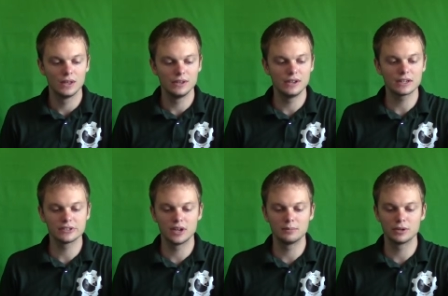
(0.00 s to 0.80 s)
The
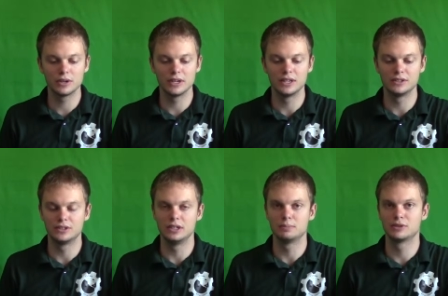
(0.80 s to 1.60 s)
next number
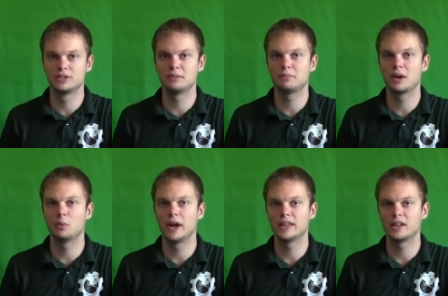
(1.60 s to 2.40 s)
is the percent by
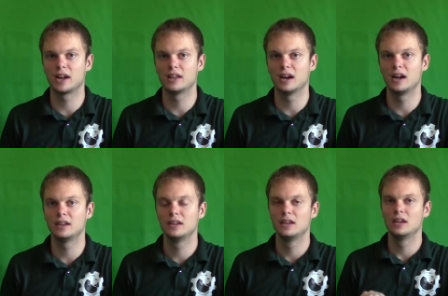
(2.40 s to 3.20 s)
weight that I
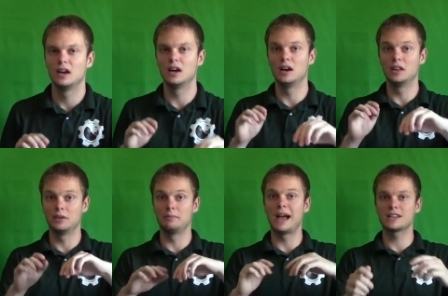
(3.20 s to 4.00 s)
got, uh,
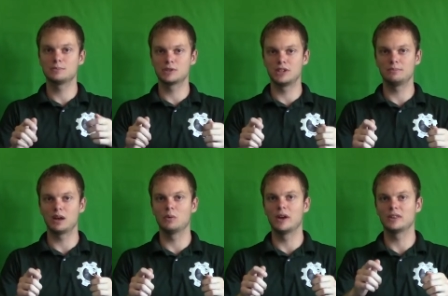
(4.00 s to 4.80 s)
the max percent
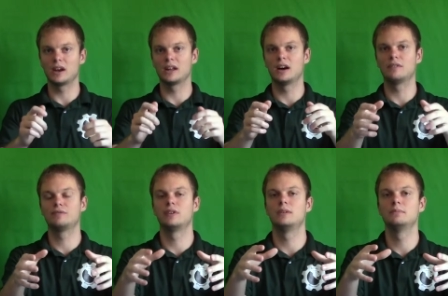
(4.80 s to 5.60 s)
by weight that I
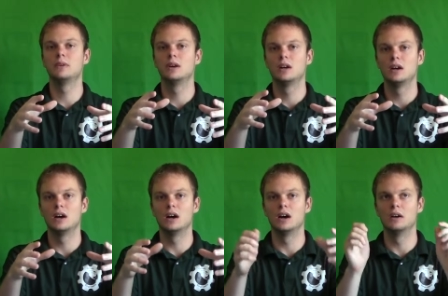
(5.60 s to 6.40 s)
got from
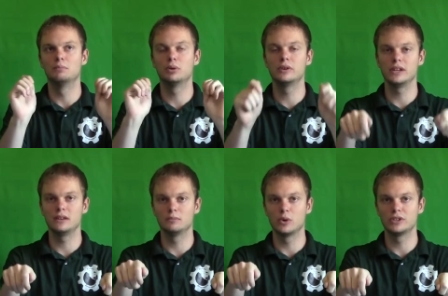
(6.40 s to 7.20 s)
uh,
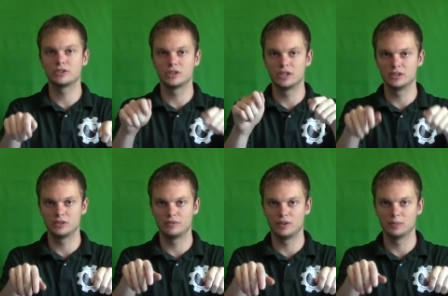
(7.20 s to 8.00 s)
putting moisture
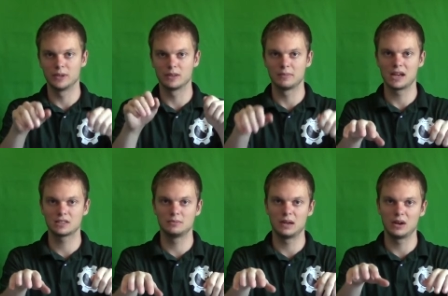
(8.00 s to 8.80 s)
into the filament, the
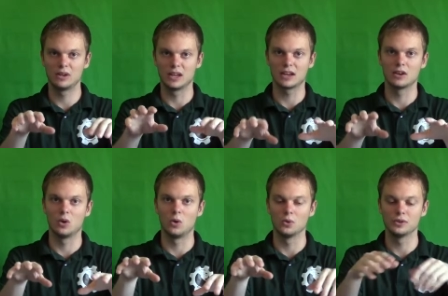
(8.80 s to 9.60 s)
maximum amount it could
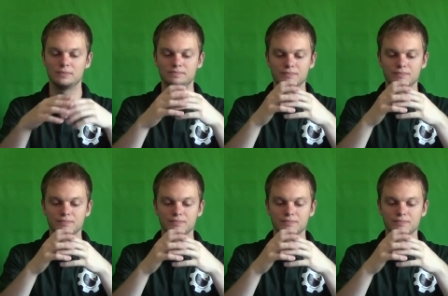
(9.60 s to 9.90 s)
hold.